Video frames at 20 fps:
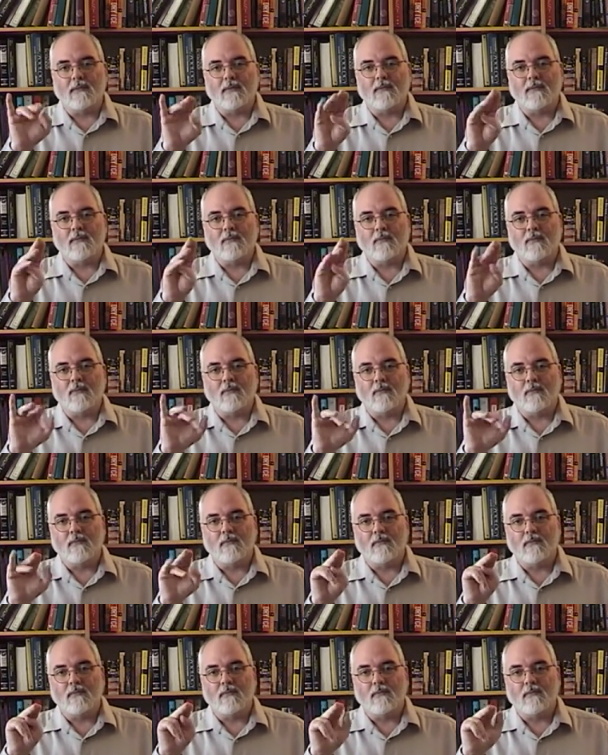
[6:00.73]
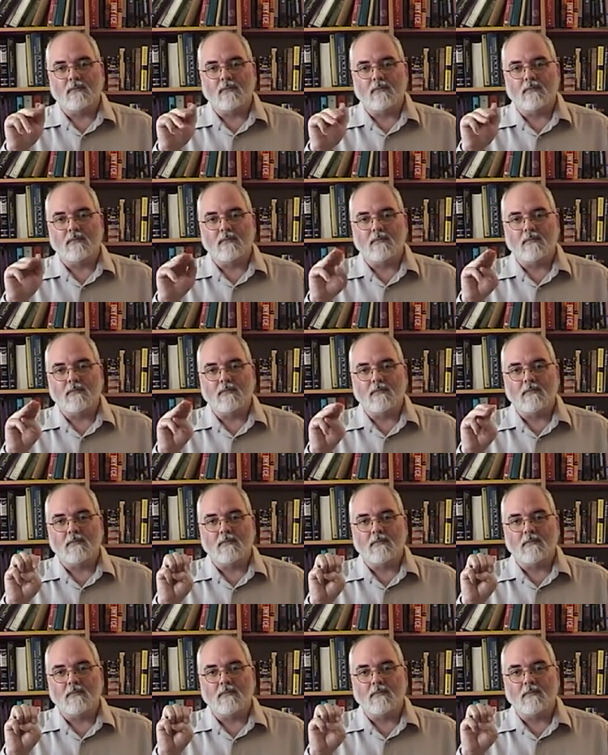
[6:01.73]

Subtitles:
(silence)